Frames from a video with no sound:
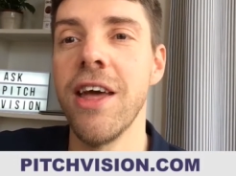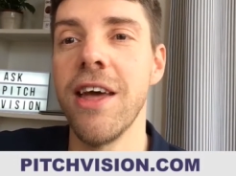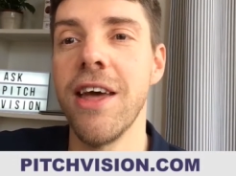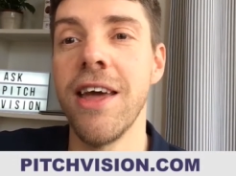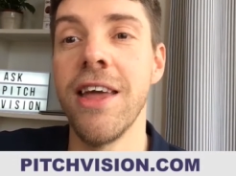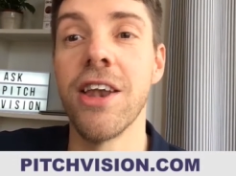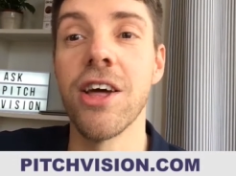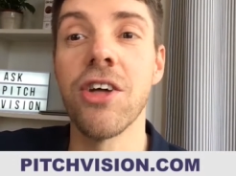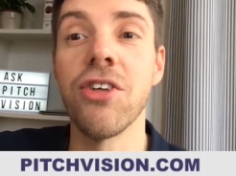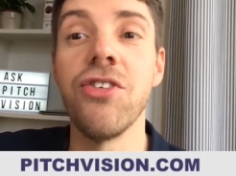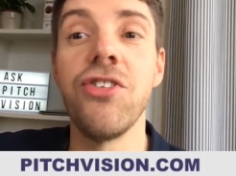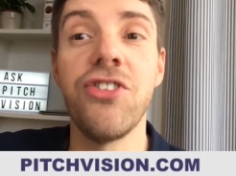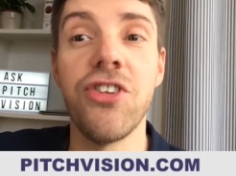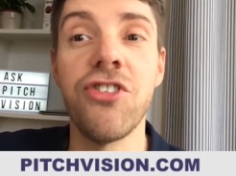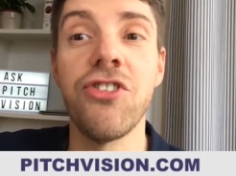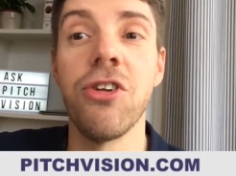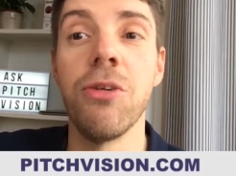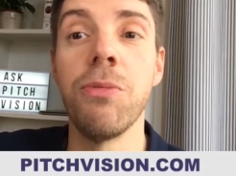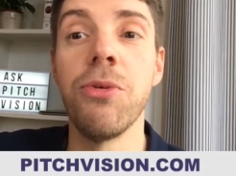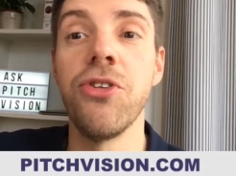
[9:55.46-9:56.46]
in a
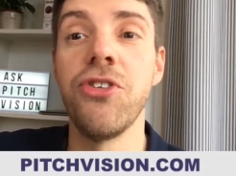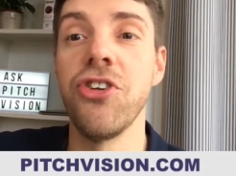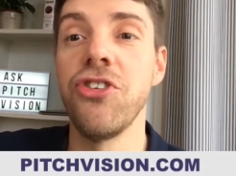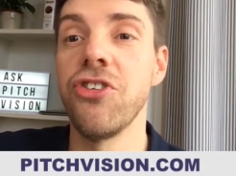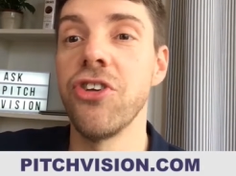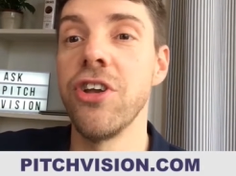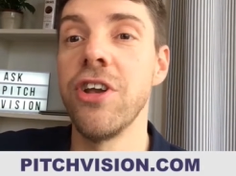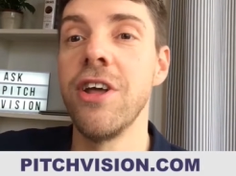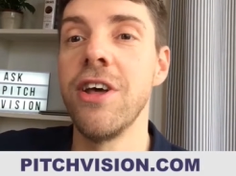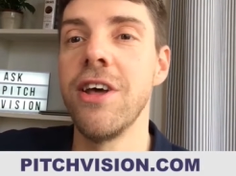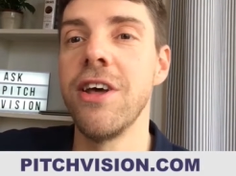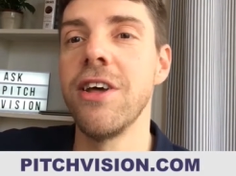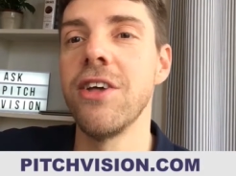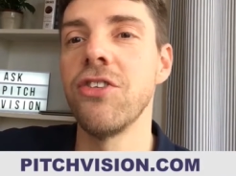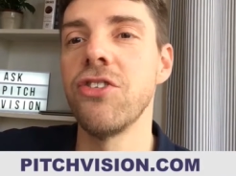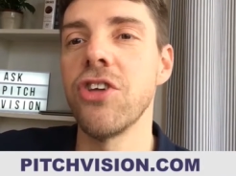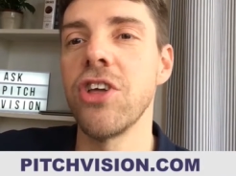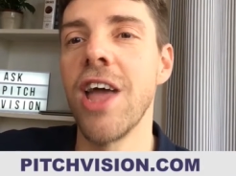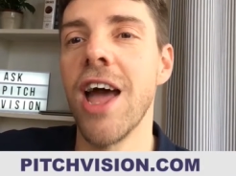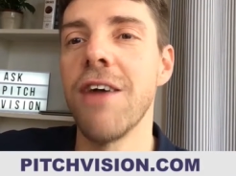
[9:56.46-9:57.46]
consistent position
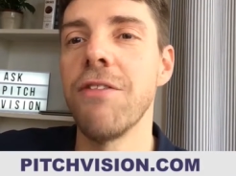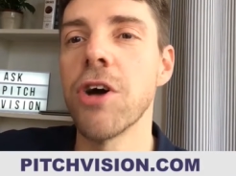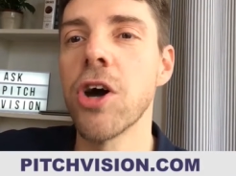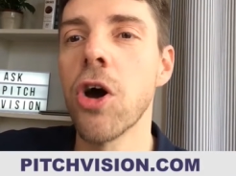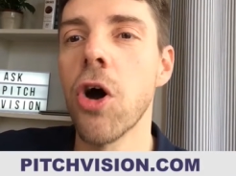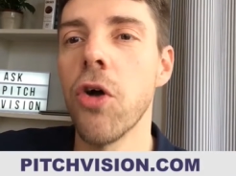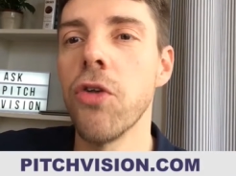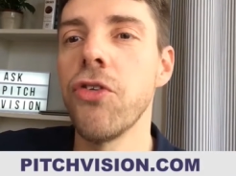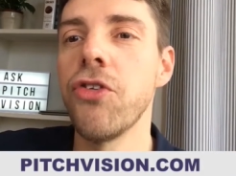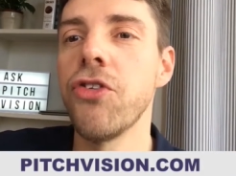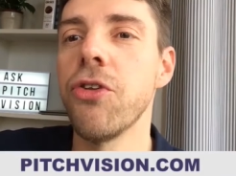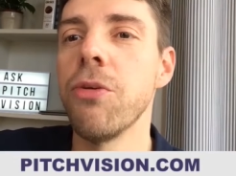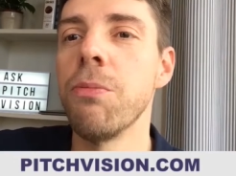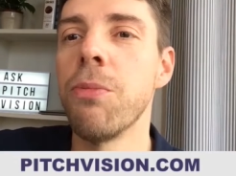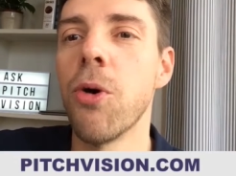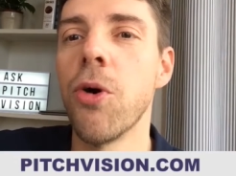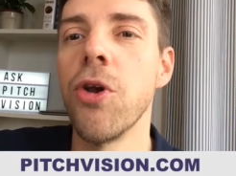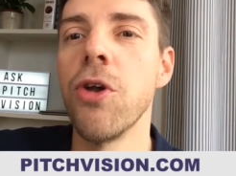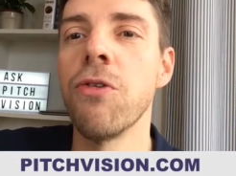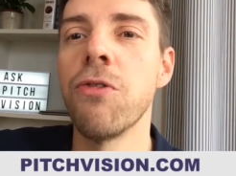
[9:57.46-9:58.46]
So you have a constant
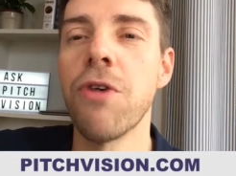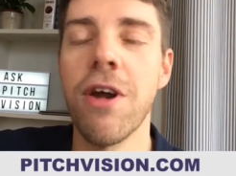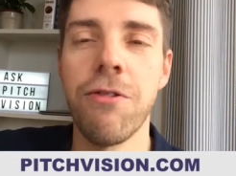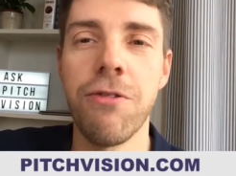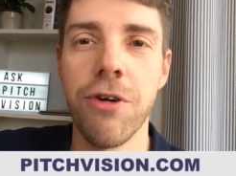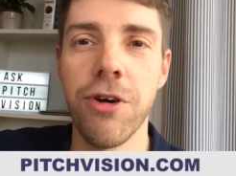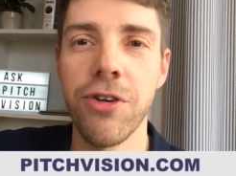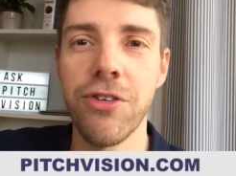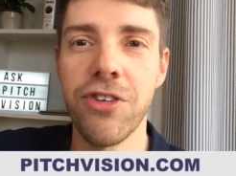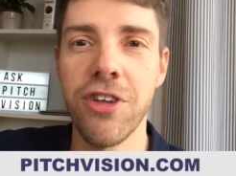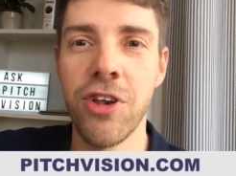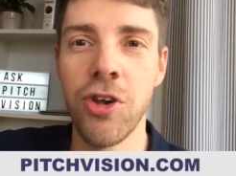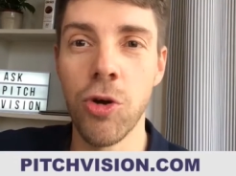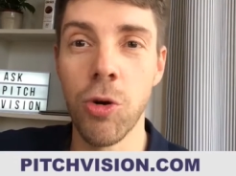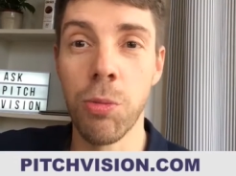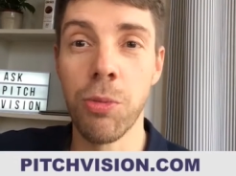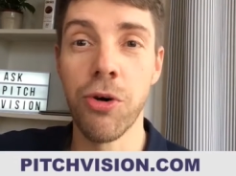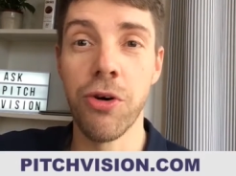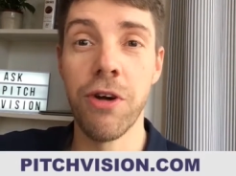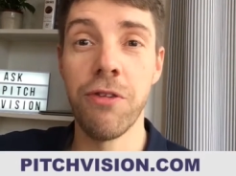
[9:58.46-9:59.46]
point of reference in your
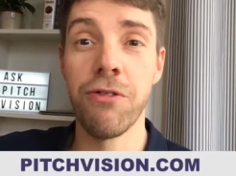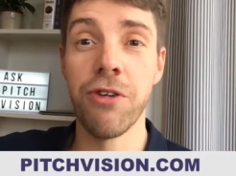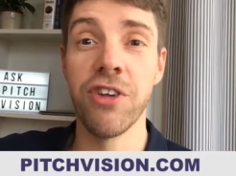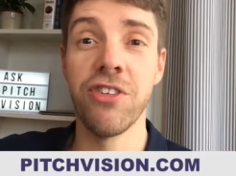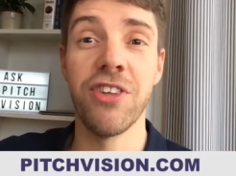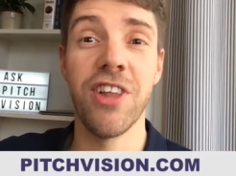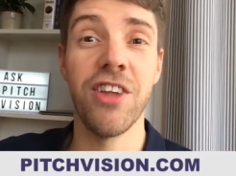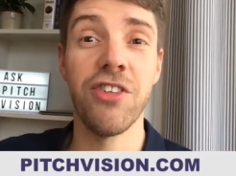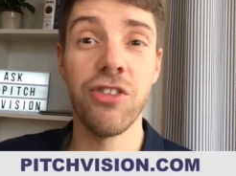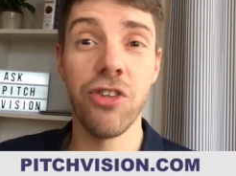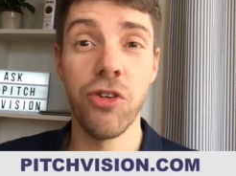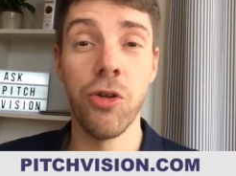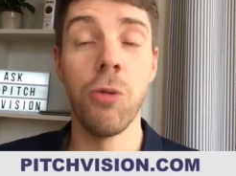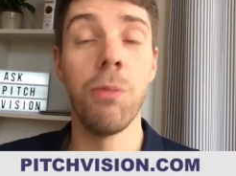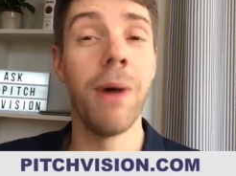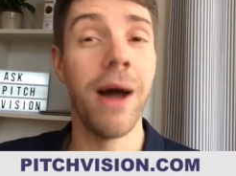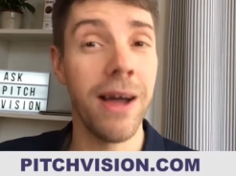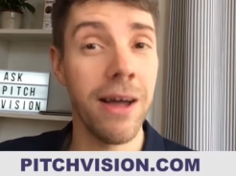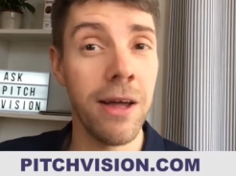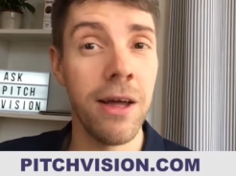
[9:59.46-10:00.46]
periphery. So that's to do
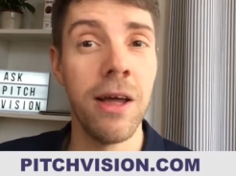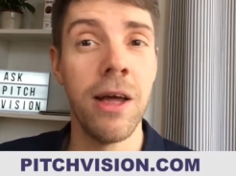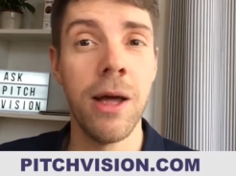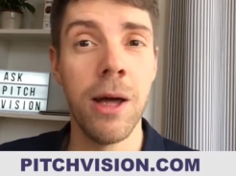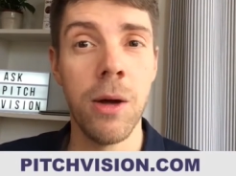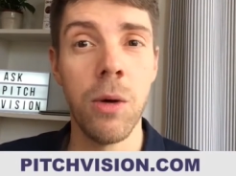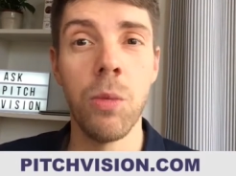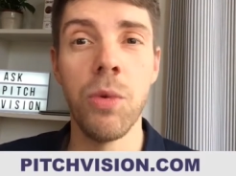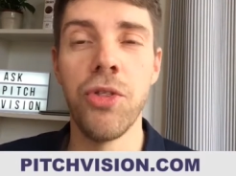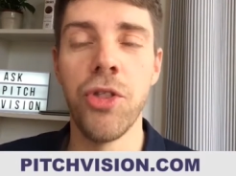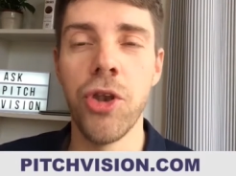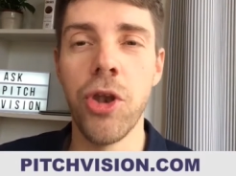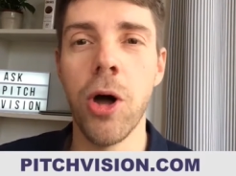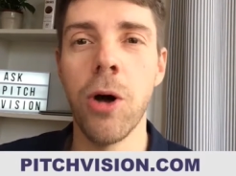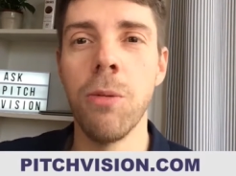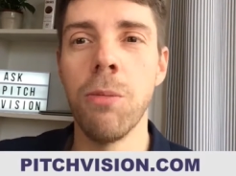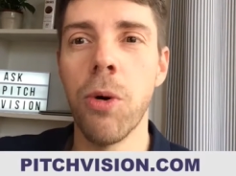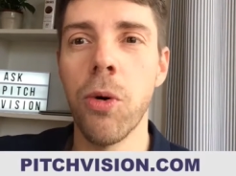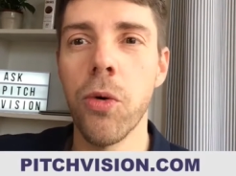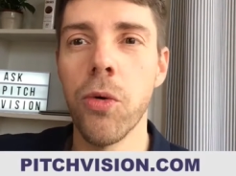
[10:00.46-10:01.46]
back with the
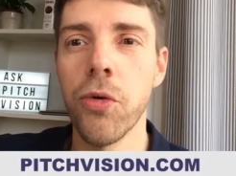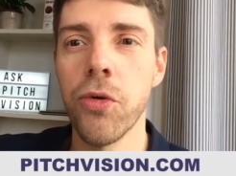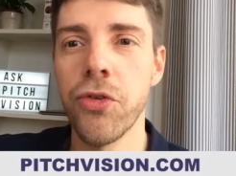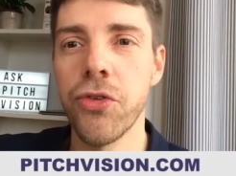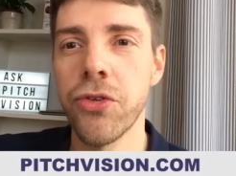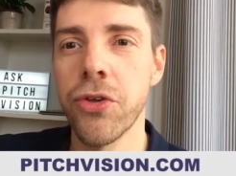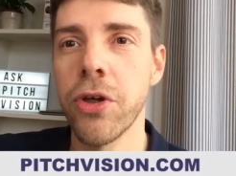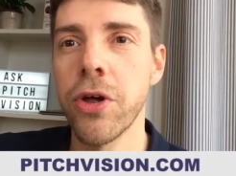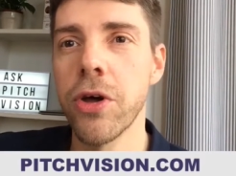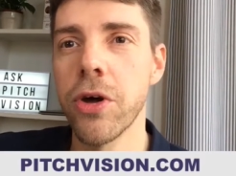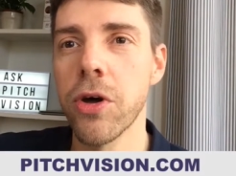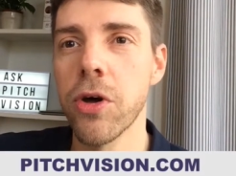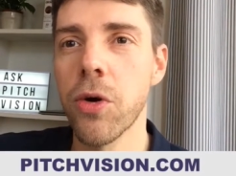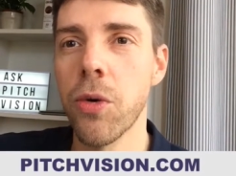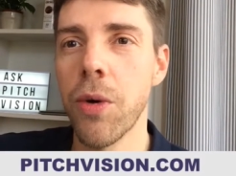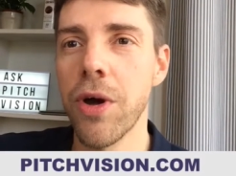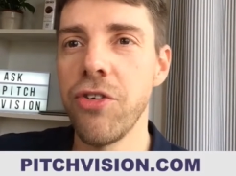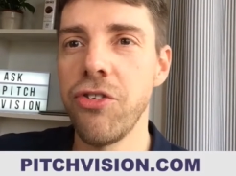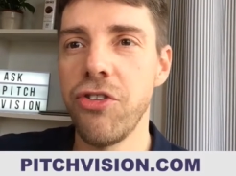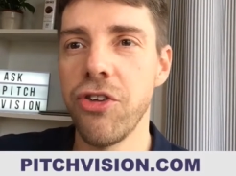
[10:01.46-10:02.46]
no balls
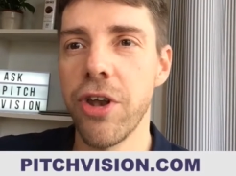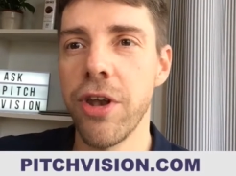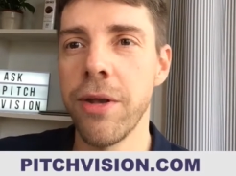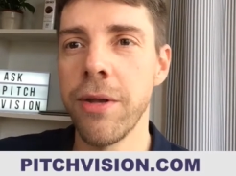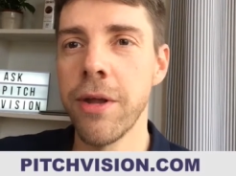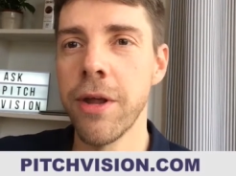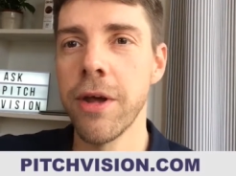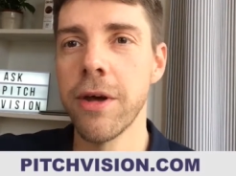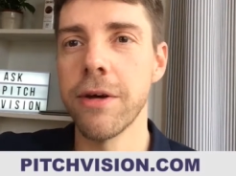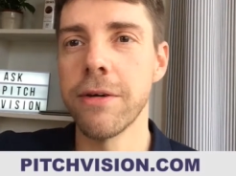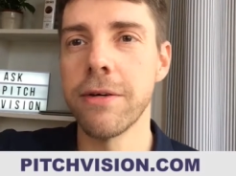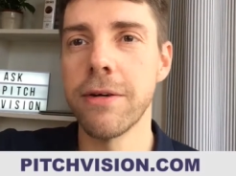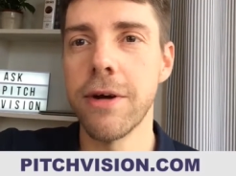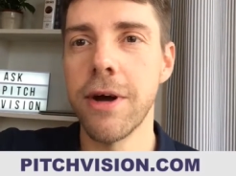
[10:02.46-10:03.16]
question. All